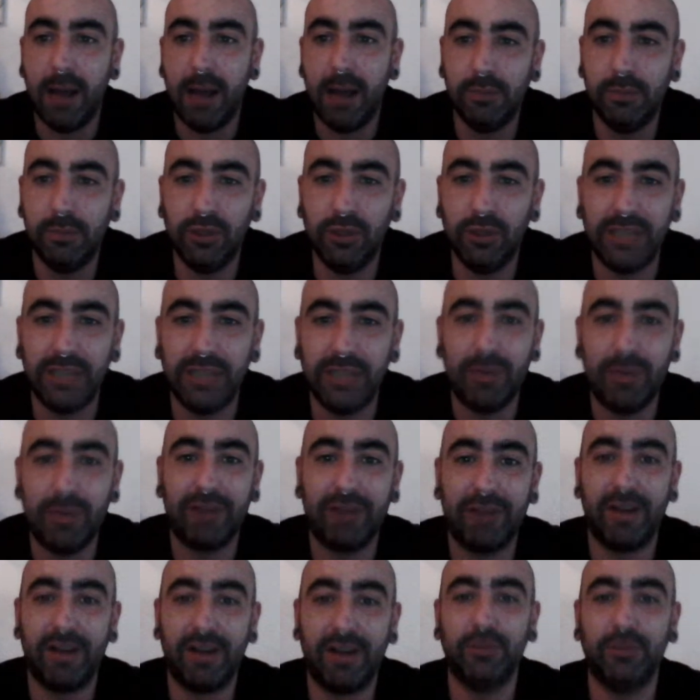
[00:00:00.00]
Usually
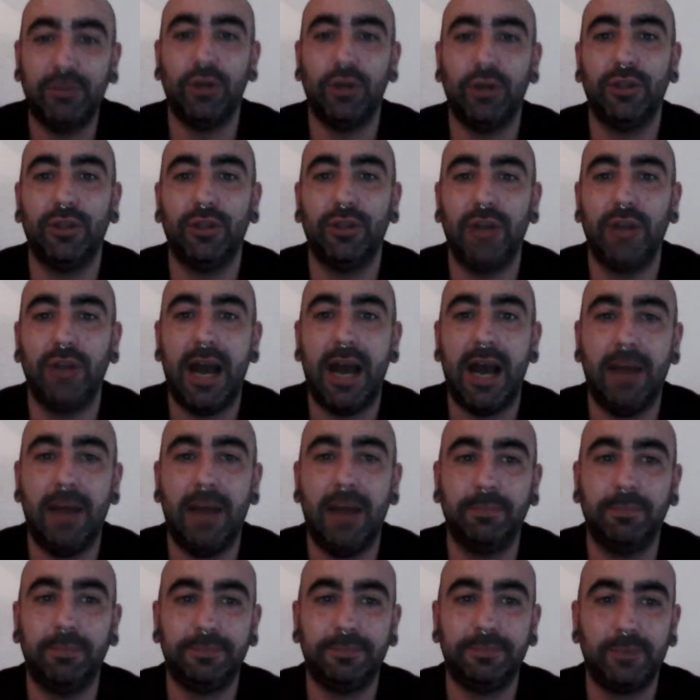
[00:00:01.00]
whenever I'm doing
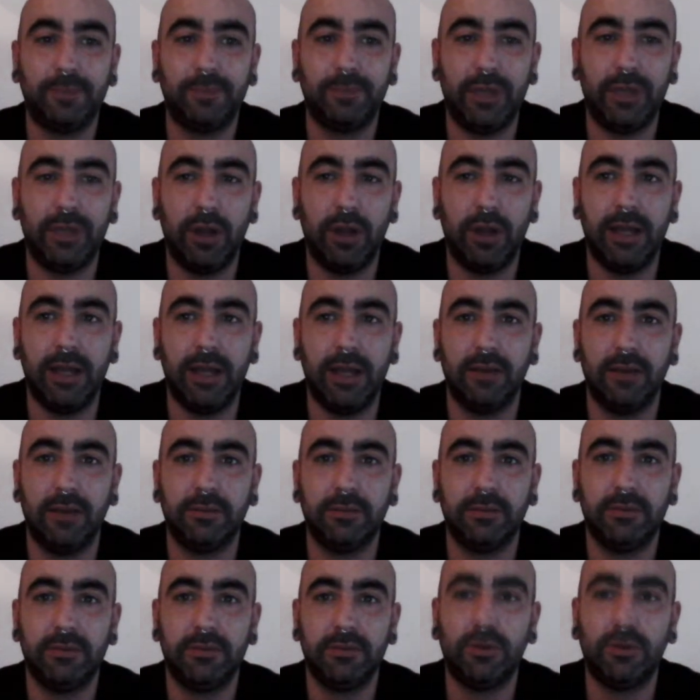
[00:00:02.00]
what do you call that?
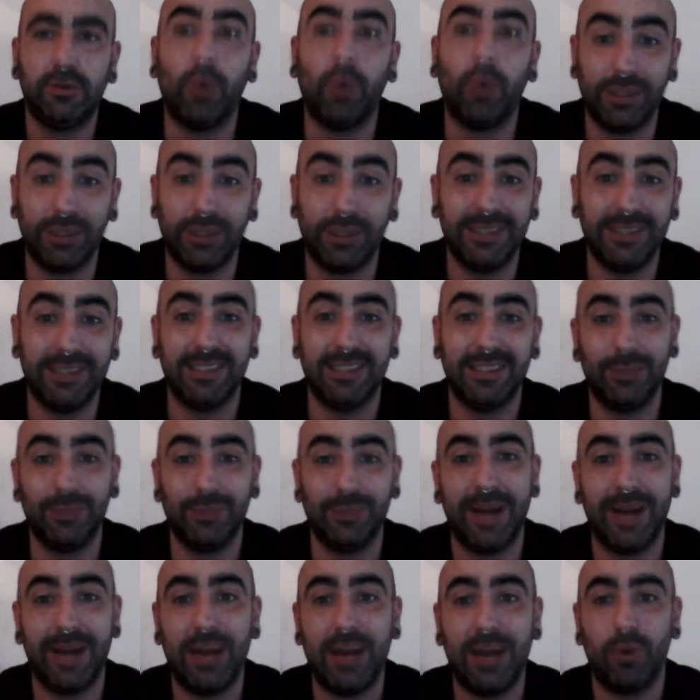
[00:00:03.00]
Courses
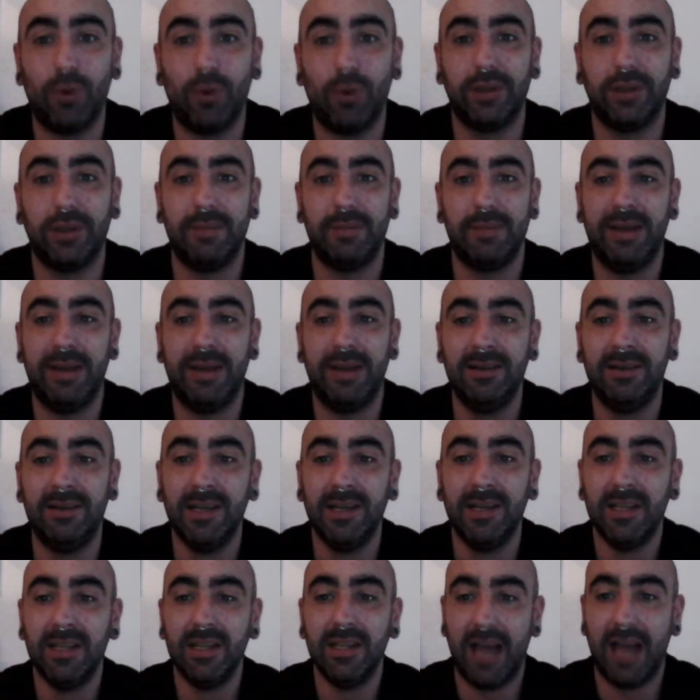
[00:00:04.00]
is when I'd order them in.
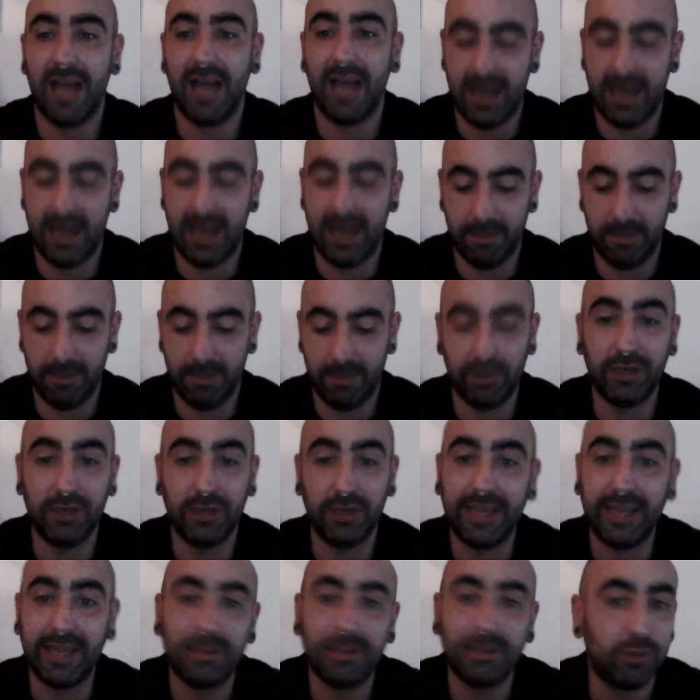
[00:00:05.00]
But you
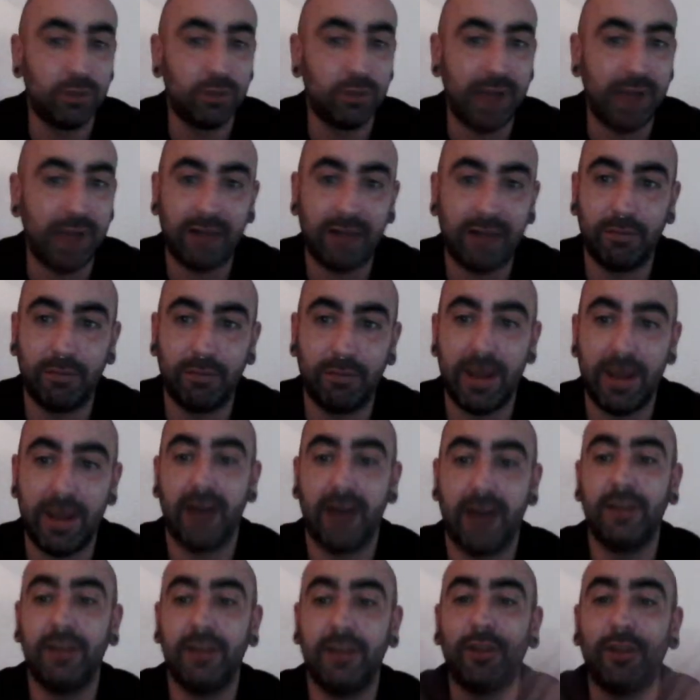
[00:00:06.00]
can get them direct from
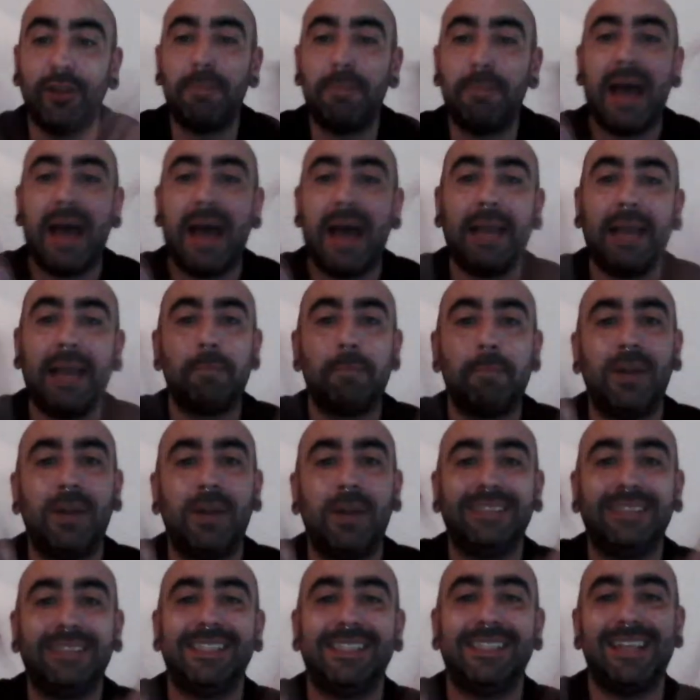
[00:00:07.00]
Rhiannon. They're back in
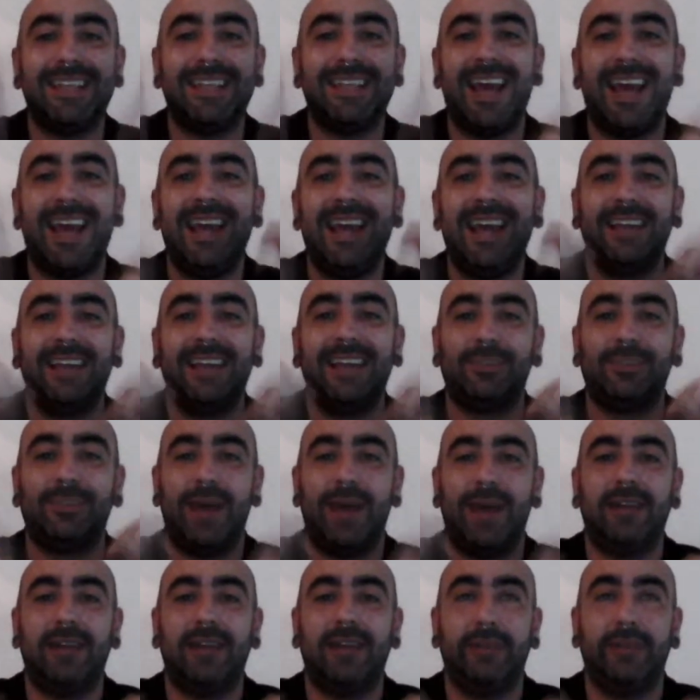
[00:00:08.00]
print today as
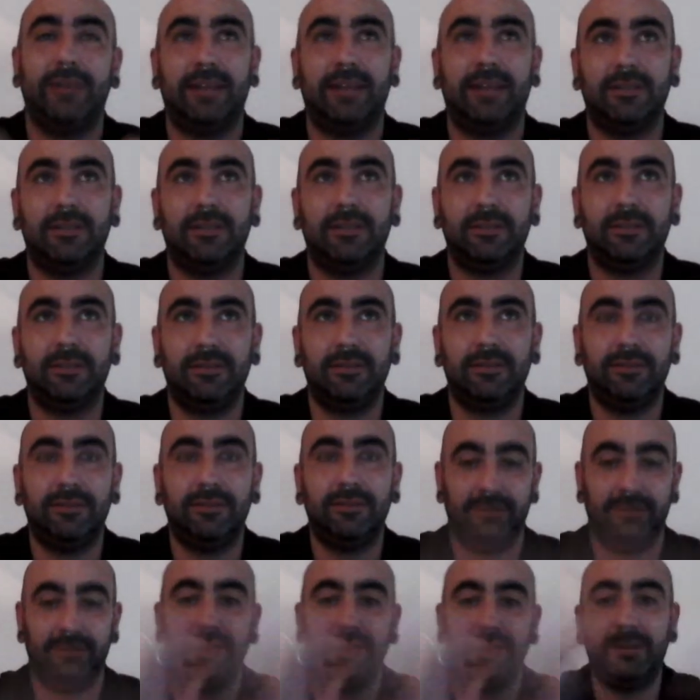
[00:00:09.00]
well. Well,
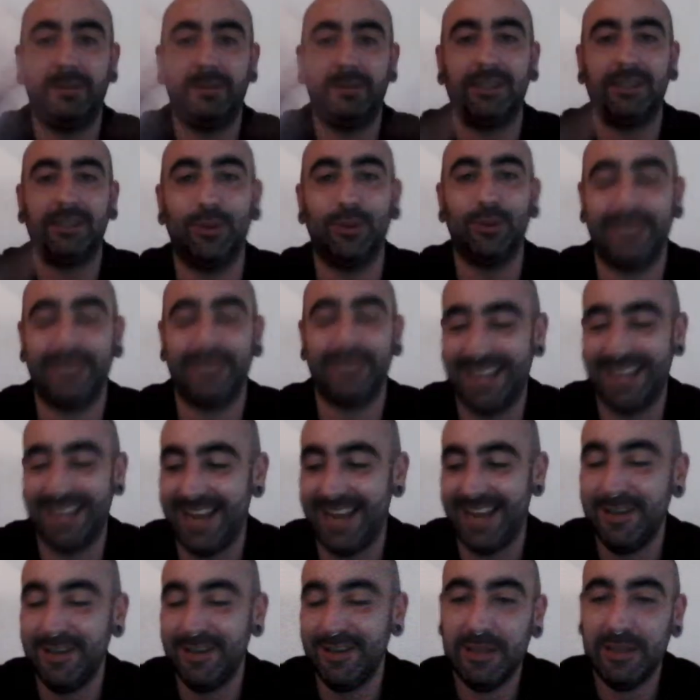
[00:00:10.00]
to be sold
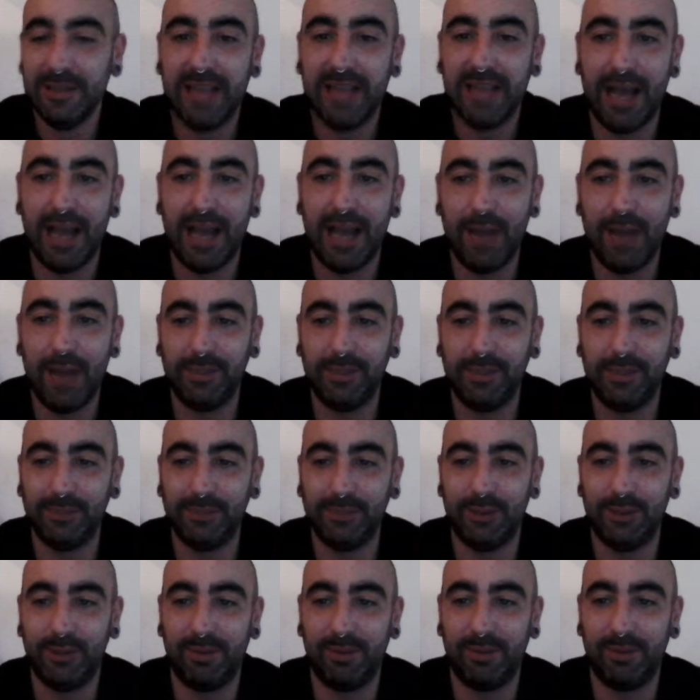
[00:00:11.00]
today, which
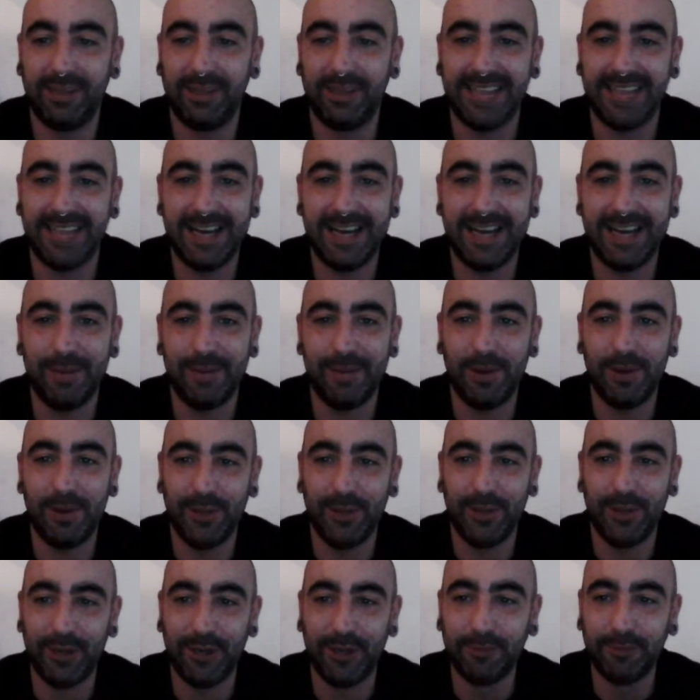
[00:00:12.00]
I'm super excited
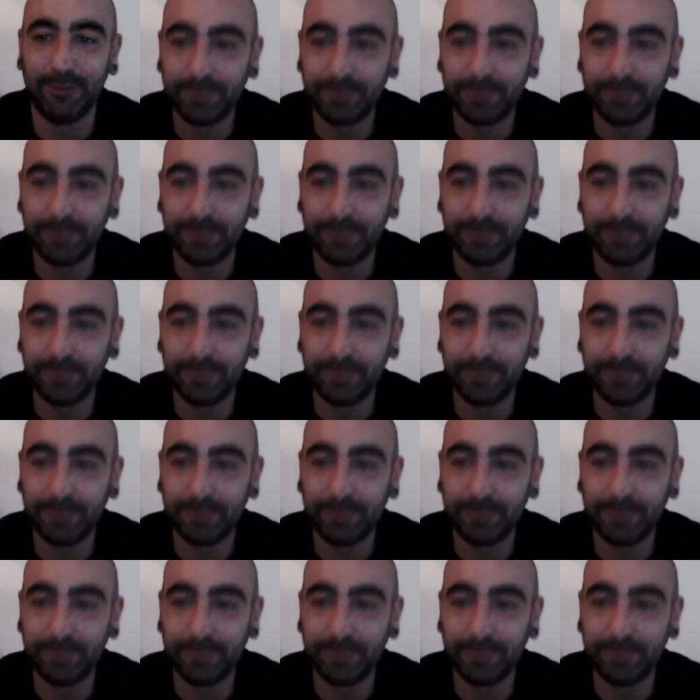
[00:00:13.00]
about, you know.